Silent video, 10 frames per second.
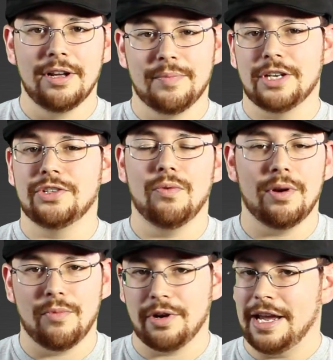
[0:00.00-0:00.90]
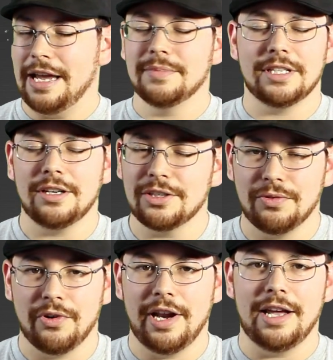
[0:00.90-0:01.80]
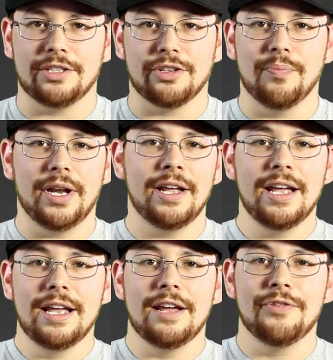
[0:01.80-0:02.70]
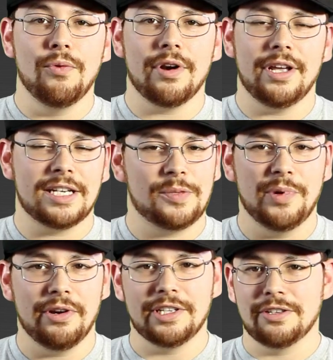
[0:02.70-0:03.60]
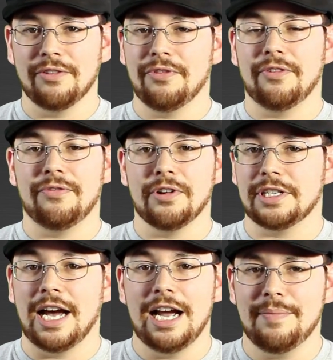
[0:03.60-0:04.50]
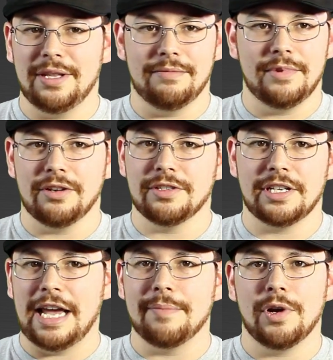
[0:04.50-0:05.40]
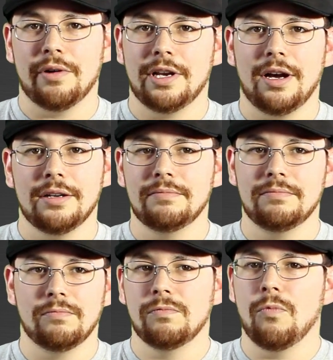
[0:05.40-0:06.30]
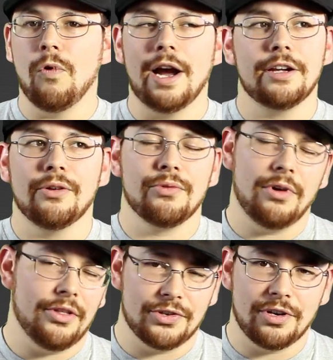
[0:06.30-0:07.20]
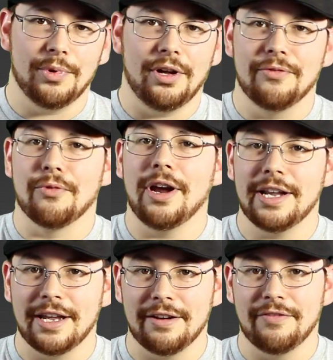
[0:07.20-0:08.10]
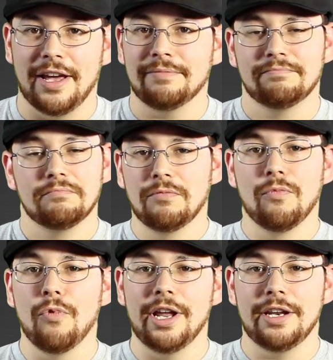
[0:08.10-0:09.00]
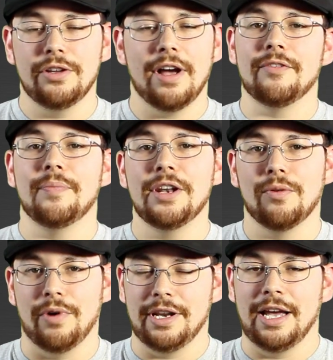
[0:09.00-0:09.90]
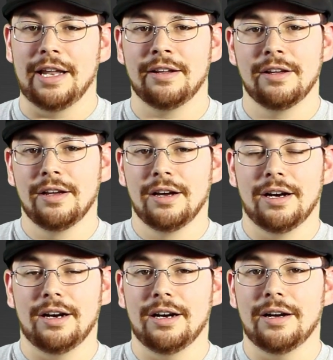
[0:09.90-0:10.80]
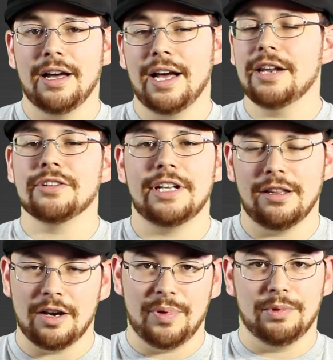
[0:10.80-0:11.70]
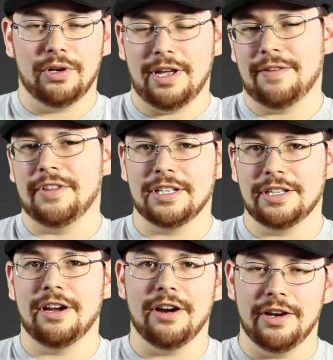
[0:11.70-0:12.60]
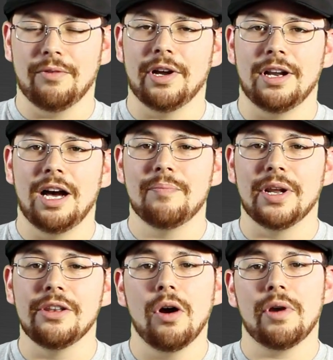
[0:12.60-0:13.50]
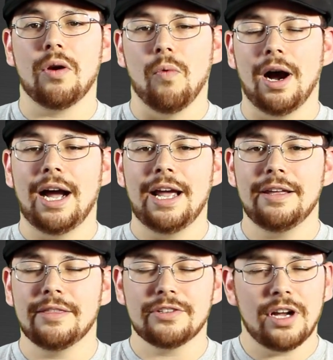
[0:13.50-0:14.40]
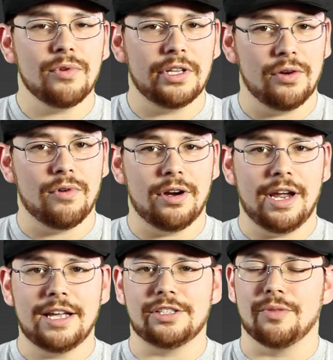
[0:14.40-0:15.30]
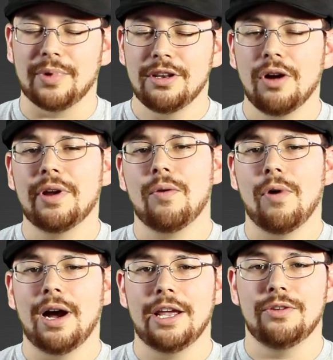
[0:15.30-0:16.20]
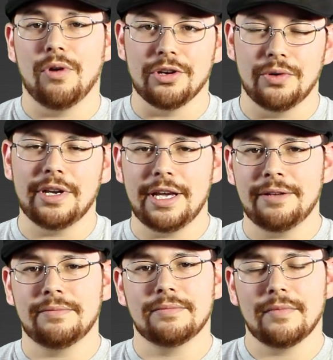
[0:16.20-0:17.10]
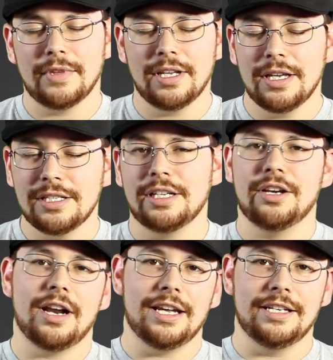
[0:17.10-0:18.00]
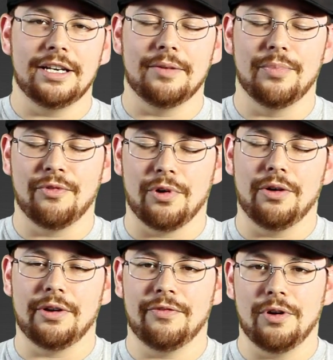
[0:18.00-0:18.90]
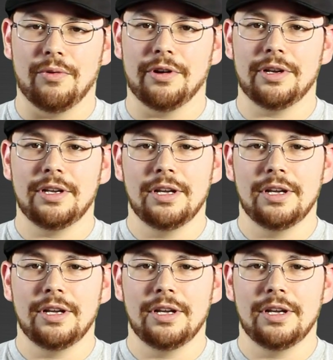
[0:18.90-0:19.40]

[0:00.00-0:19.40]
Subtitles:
Because you want more games, that's also a great answer. But if you want to experience Nerf for the first time and there's a game going on, why go through all the trouble of running an event when you haven't been to one yet? I understand a lot of people don't have things in their area and whatnot, but knowing why, there's not really a wrong answer, but knowing why you are doing it is a good idea before going forward.